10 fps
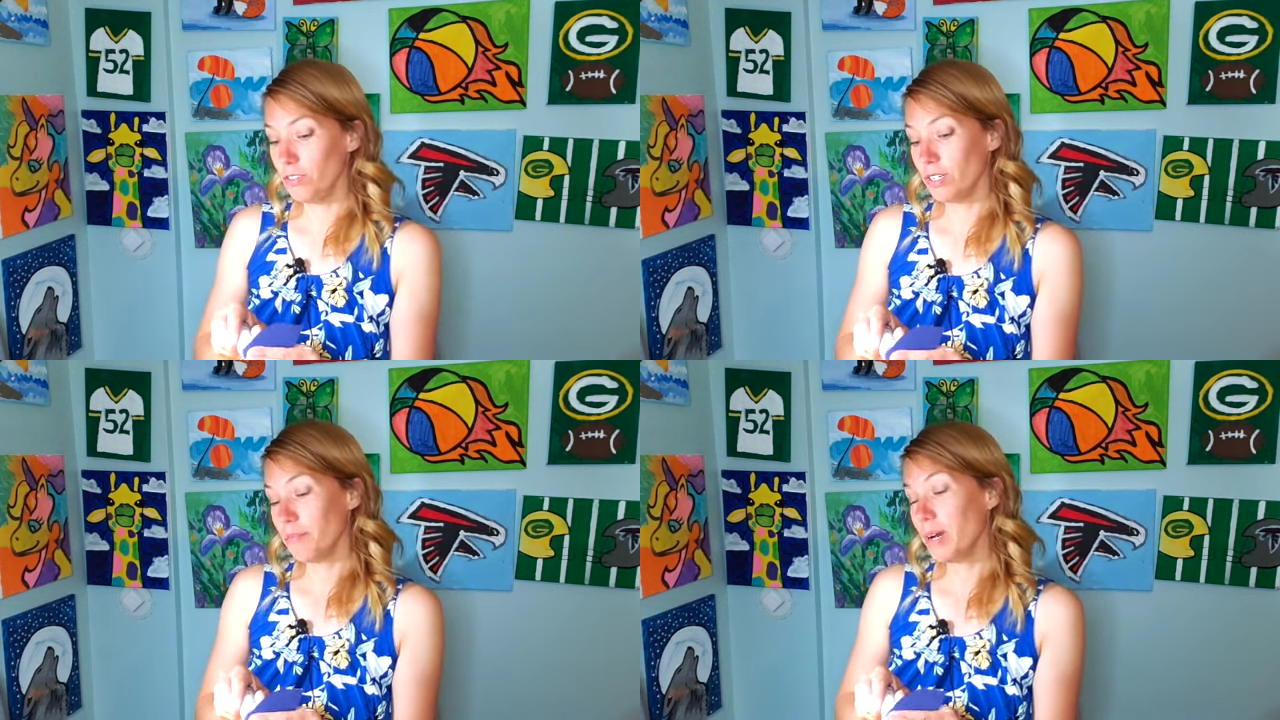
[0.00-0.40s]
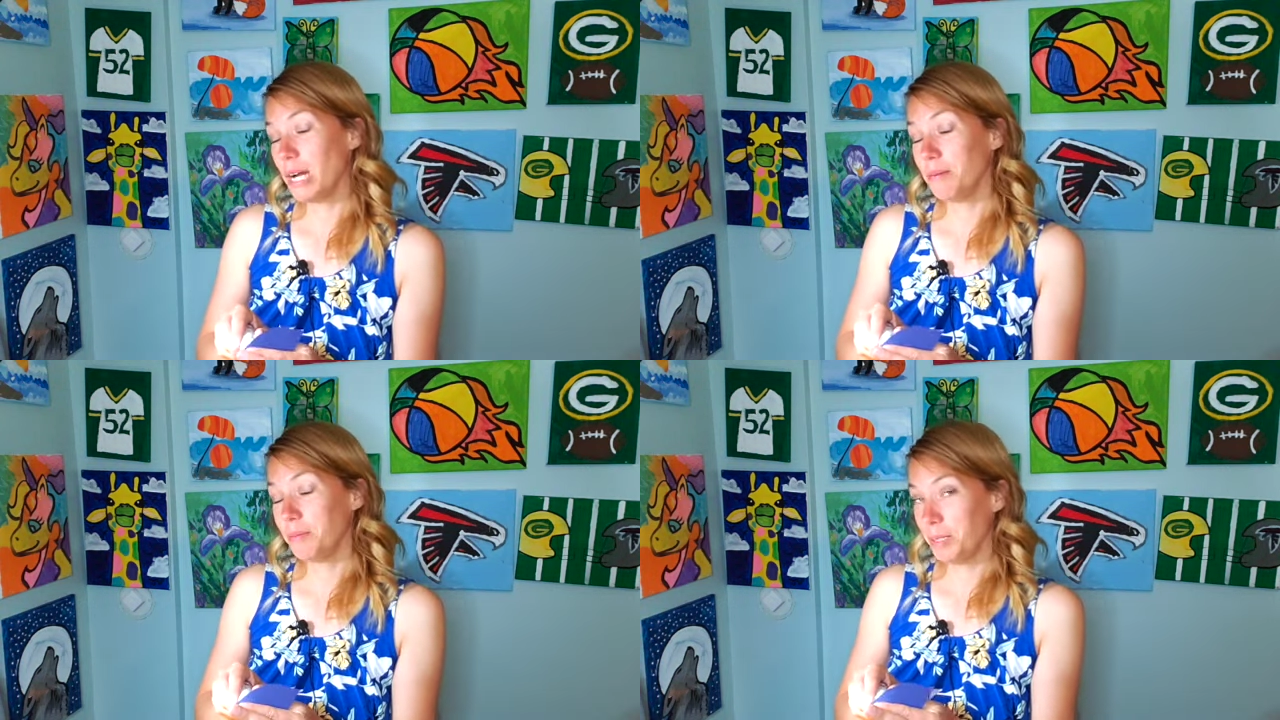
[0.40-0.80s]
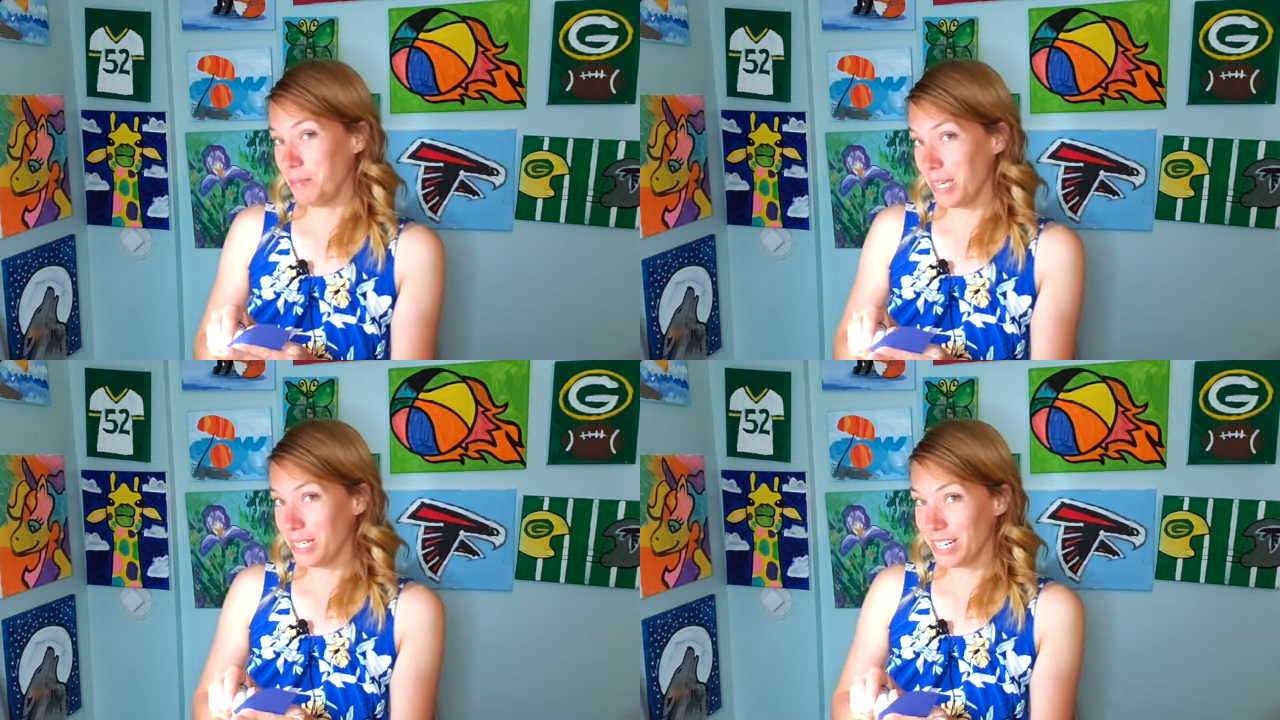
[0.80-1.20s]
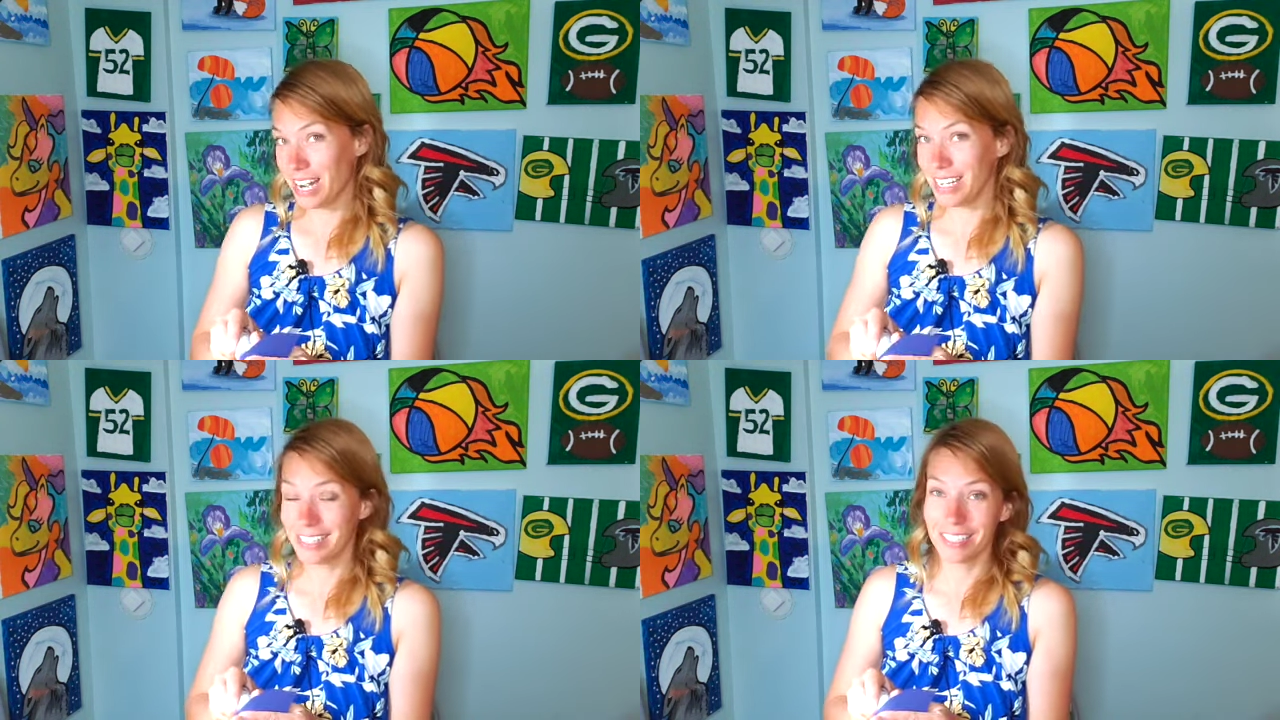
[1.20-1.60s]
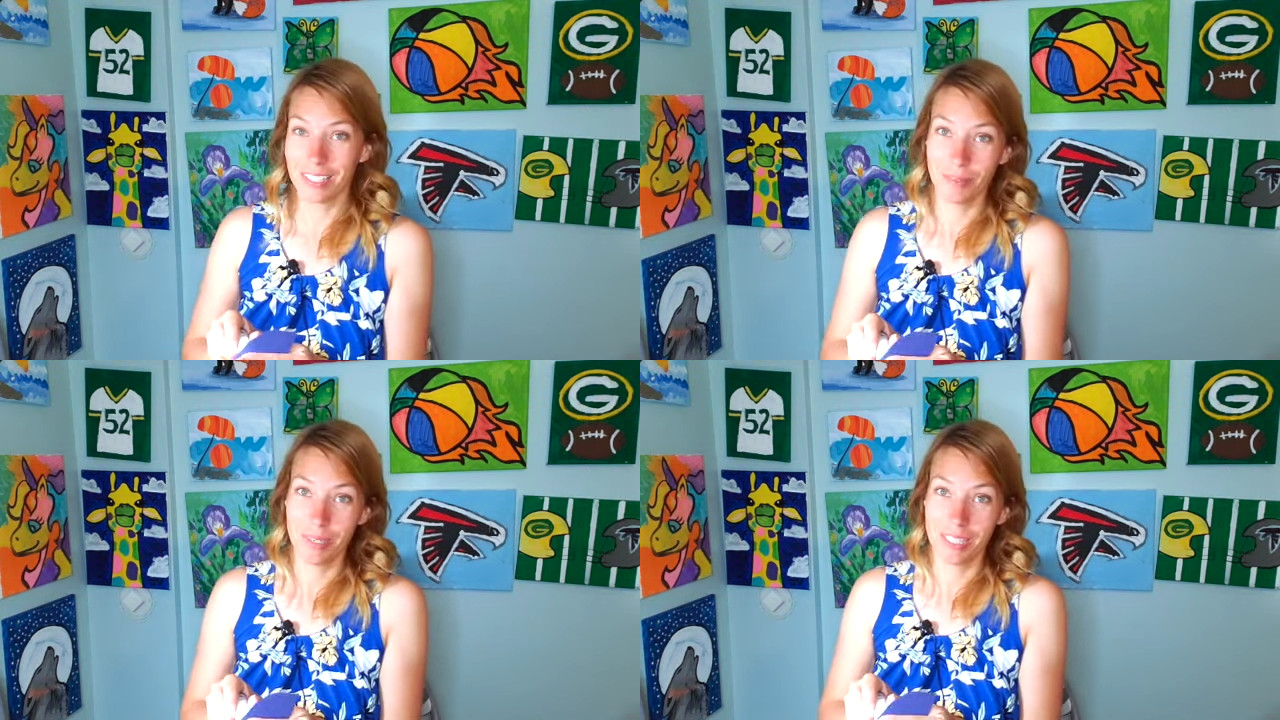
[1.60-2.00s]
you could probably make your eyes a
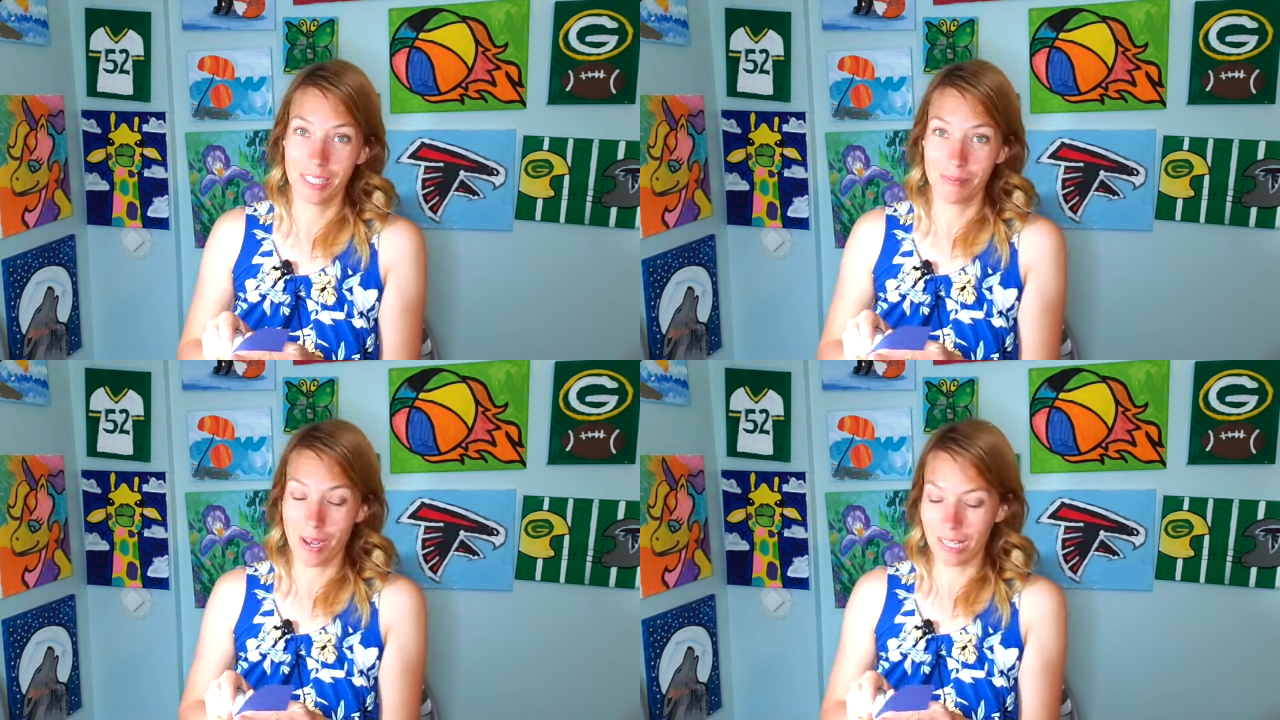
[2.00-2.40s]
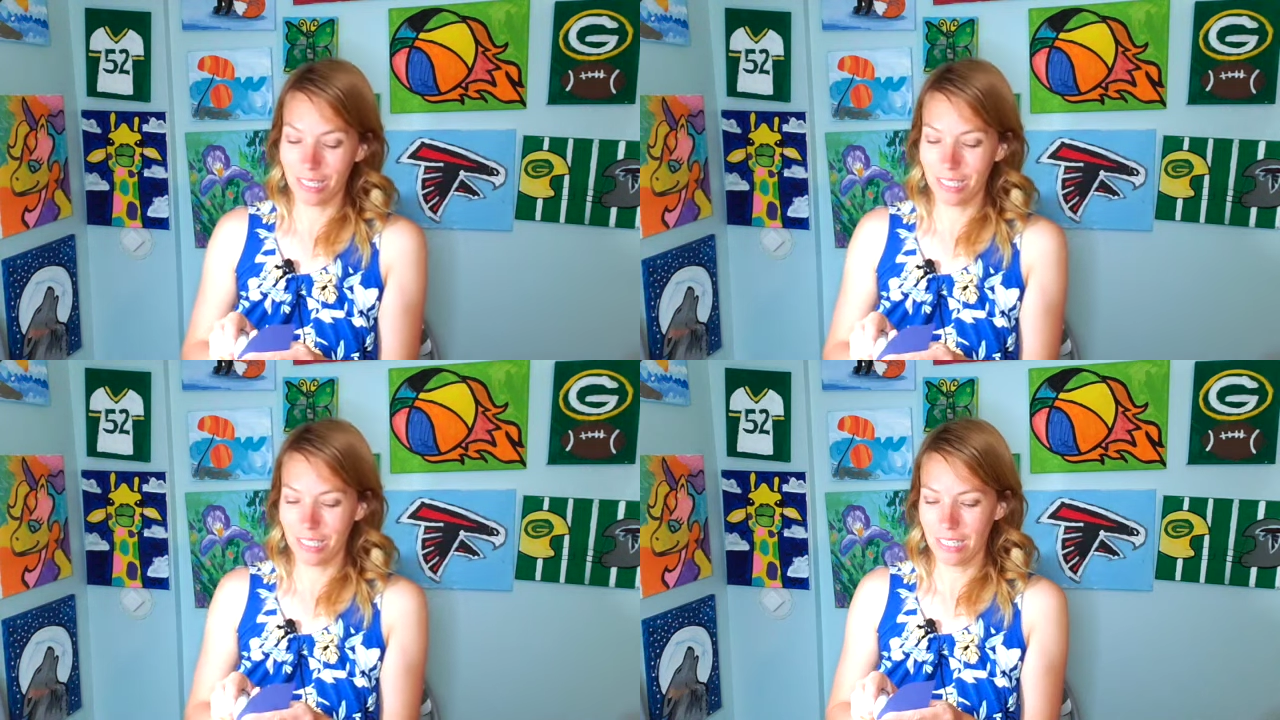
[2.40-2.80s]
little bit smaller,